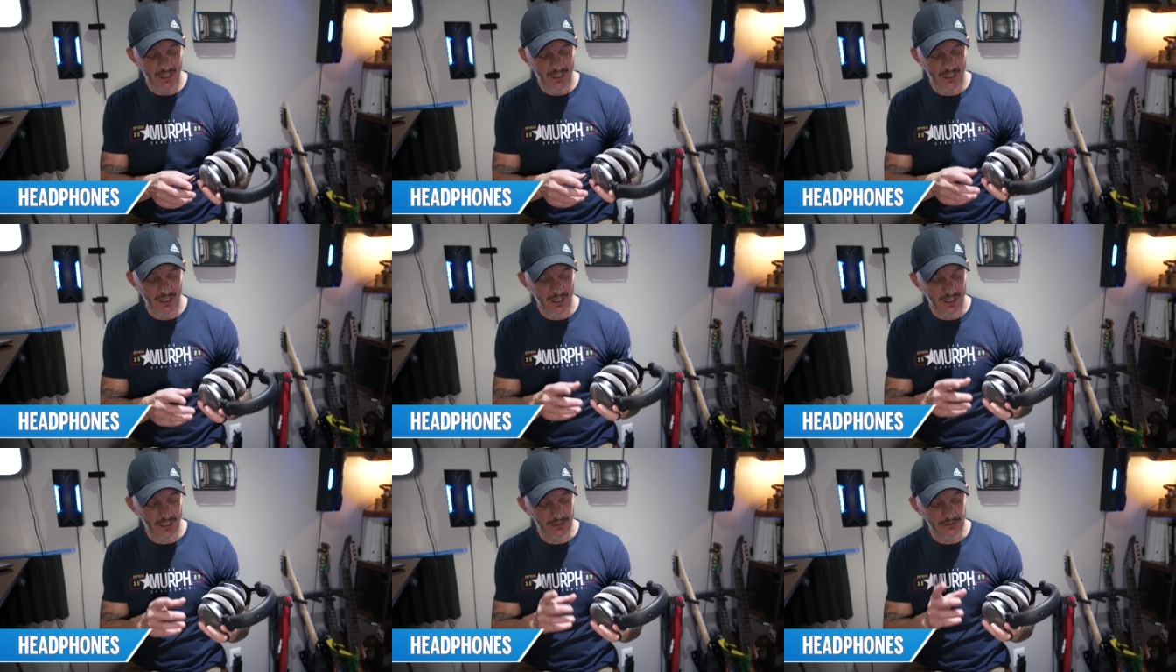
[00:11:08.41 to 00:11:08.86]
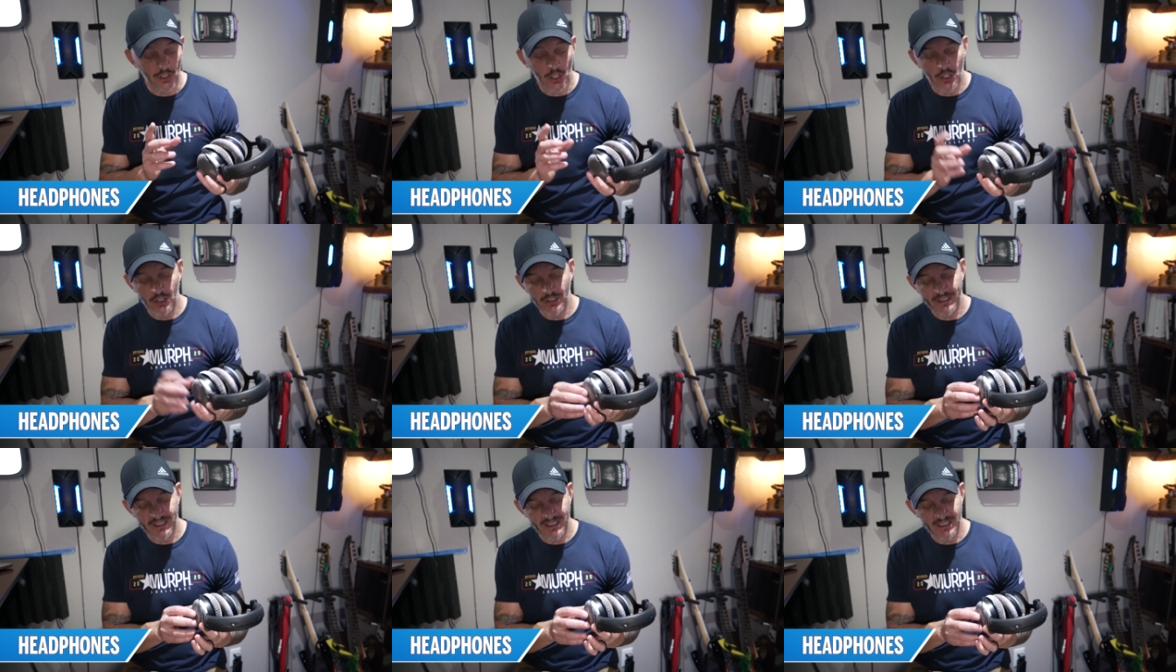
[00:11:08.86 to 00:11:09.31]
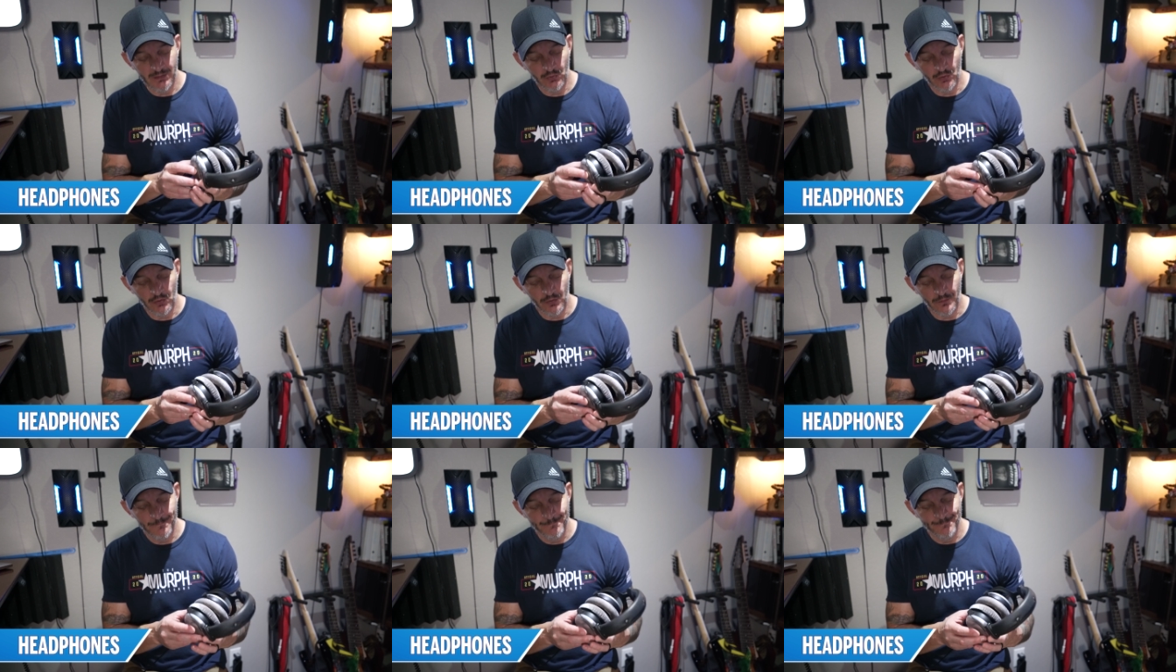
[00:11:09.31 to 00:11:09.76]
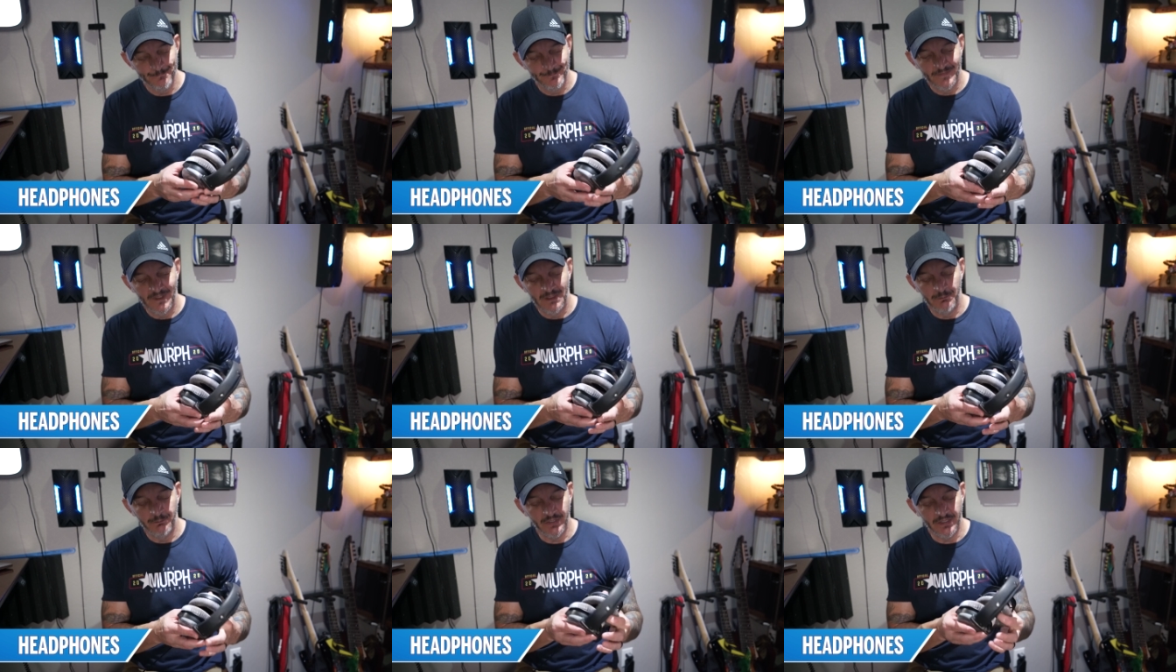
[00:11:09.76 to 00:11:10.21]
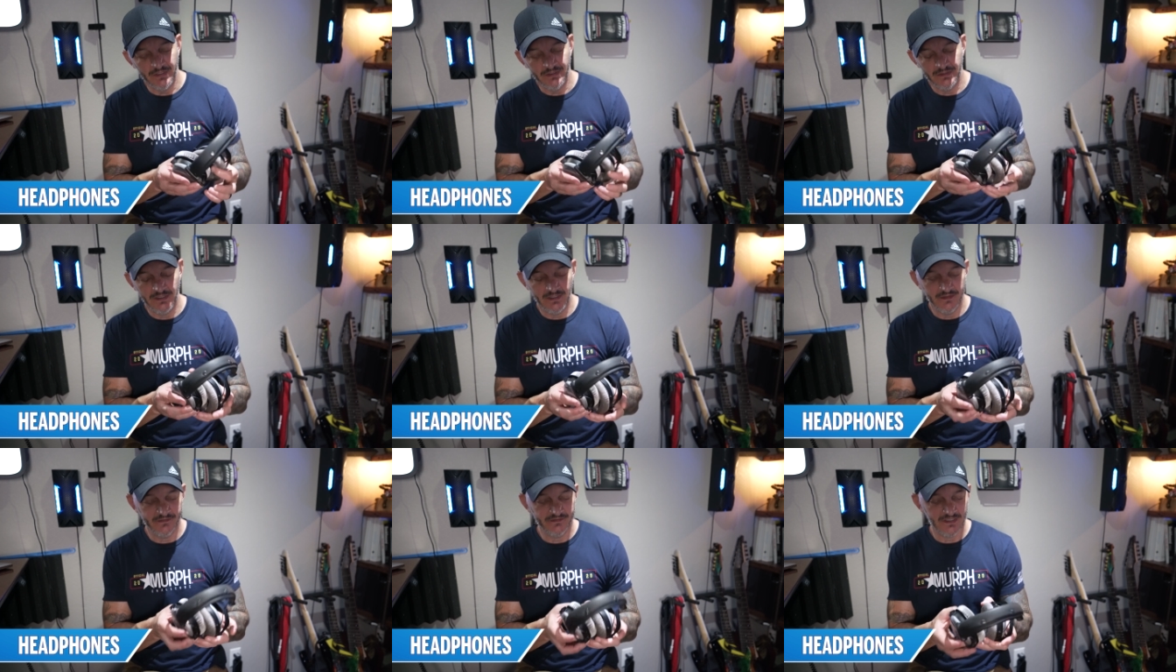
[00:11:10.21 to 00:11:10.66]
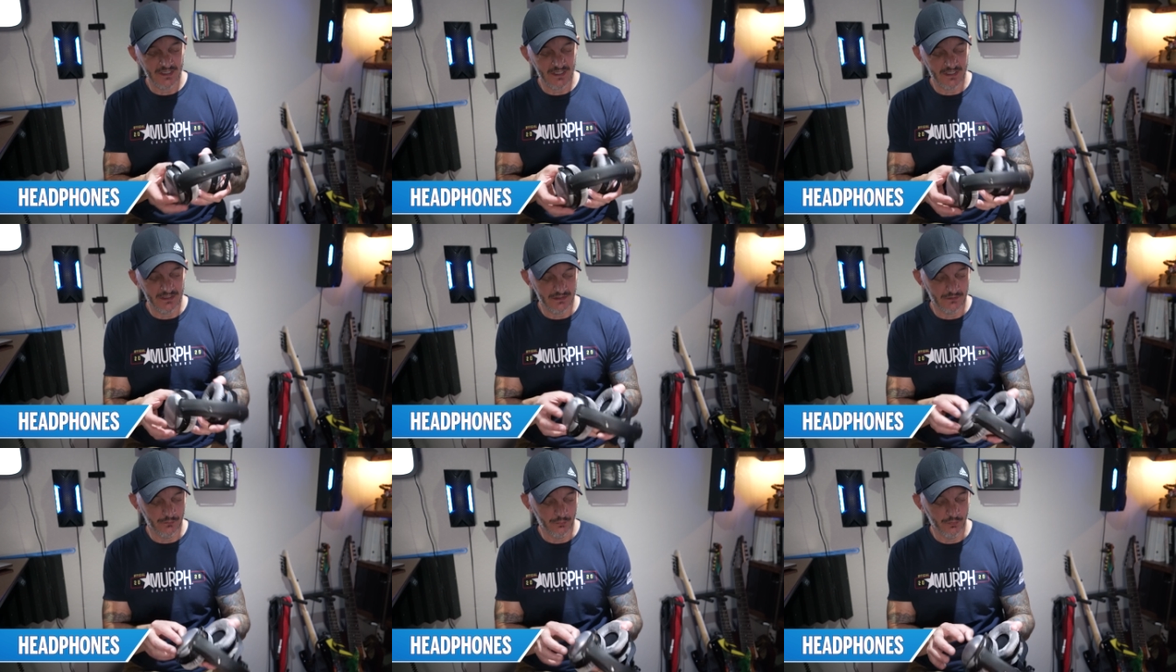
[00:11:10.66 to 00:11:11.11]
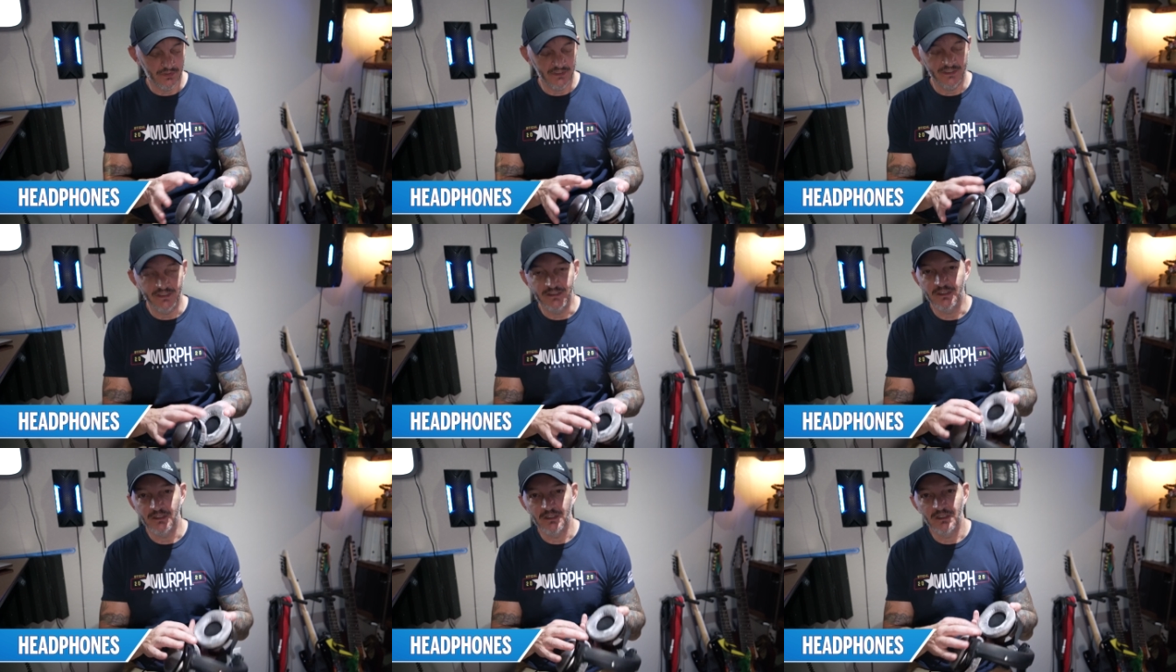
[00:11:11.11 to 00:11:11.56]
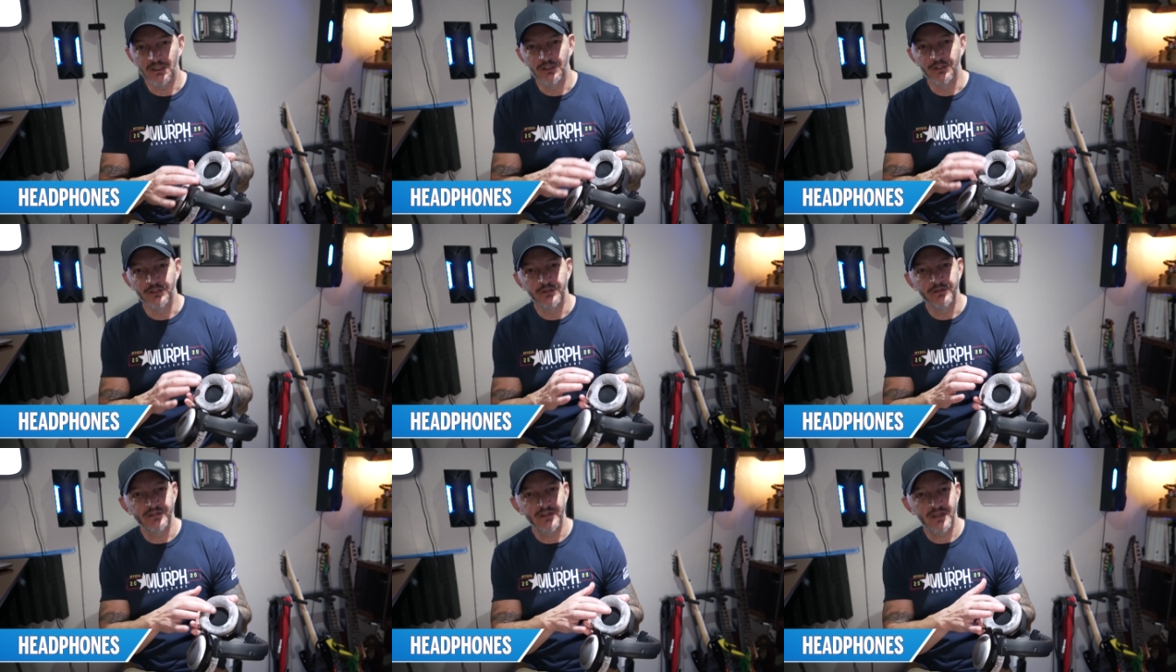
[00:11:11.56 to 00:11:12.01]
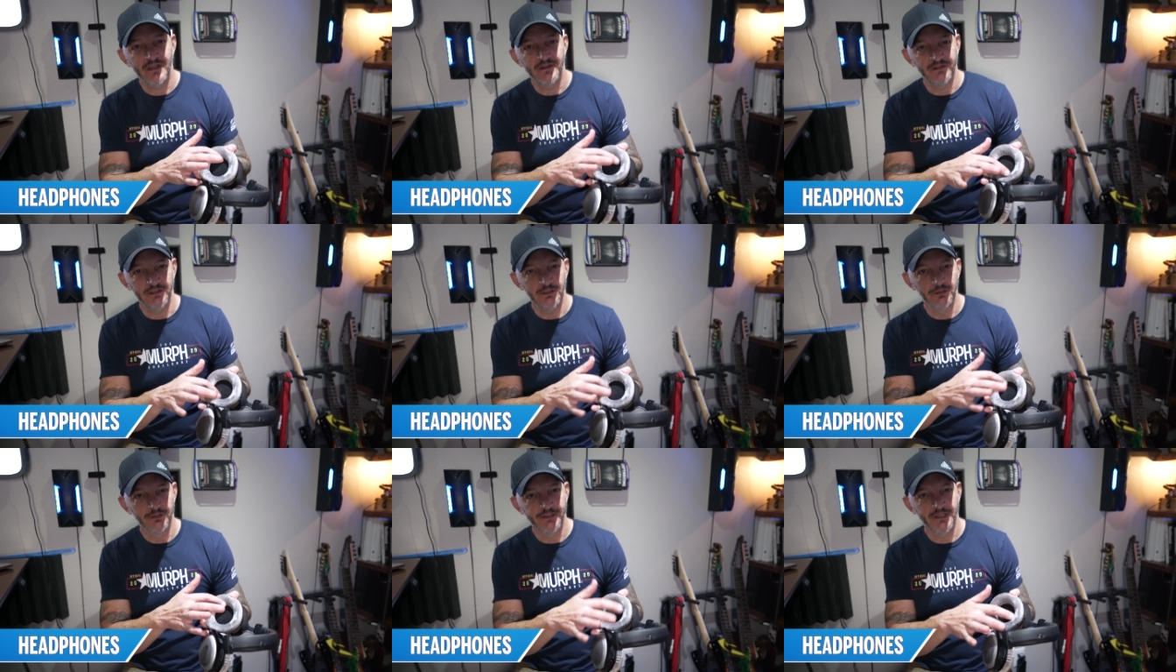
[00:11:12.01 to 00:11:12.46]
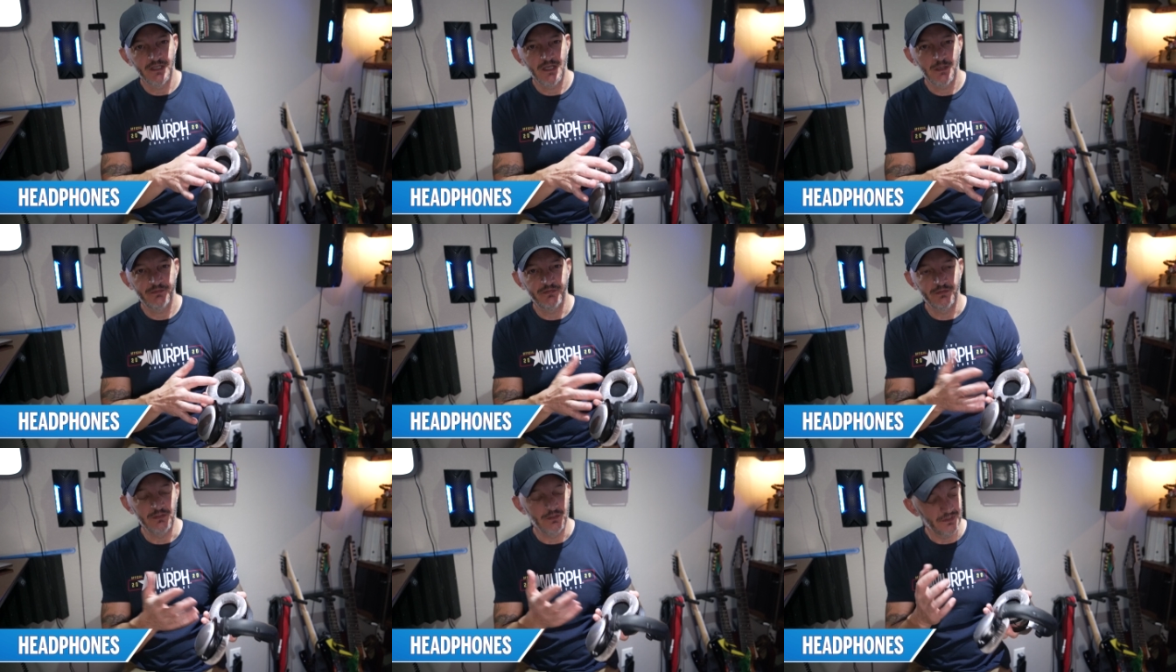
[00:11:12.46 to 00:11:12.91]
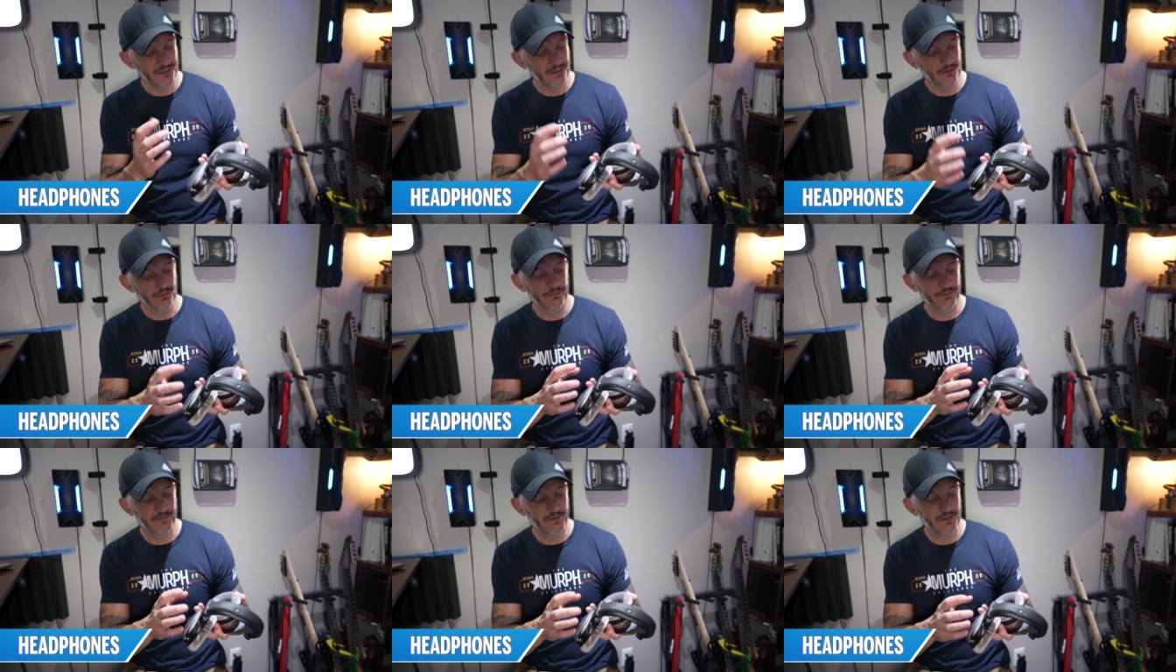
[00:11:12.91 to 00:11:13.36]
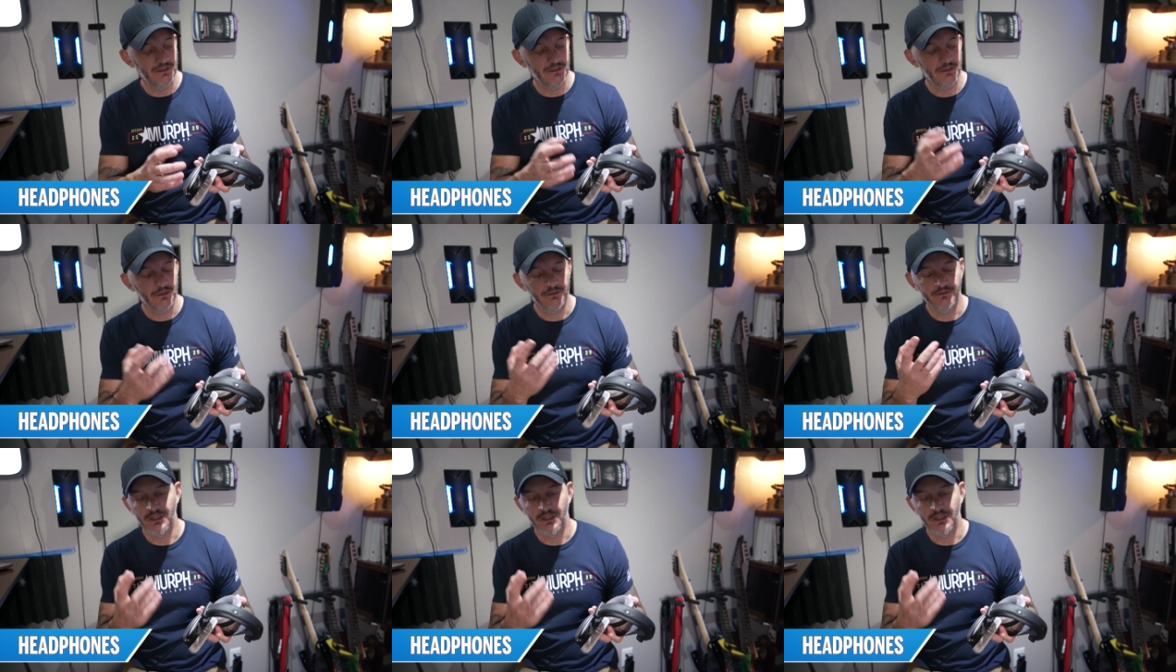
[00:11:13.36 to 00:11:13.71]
uh, long cable, but it's got really a good size ear cup, so your ears fit in there.